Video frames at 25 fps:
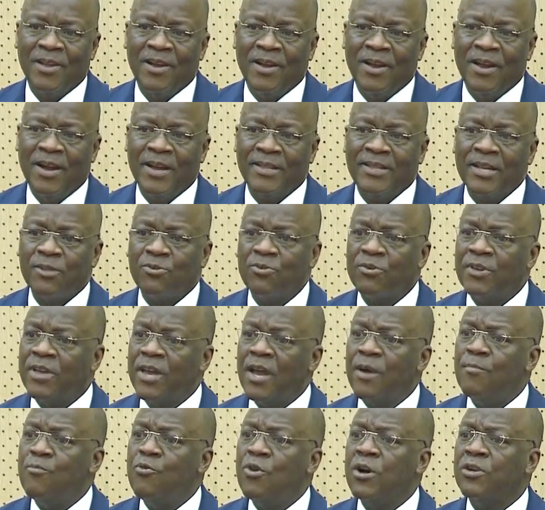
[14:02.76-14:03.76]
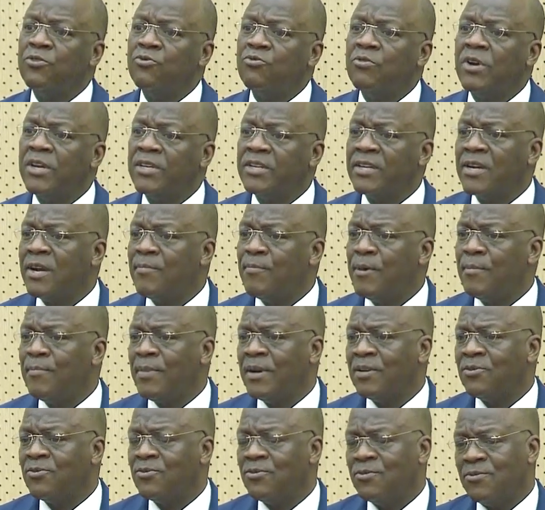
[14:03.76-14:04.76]
Hata tukiamua tu katika
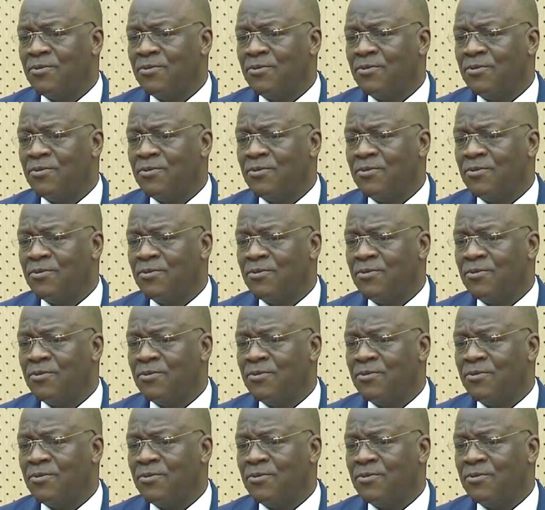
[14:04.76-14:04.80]
mapato.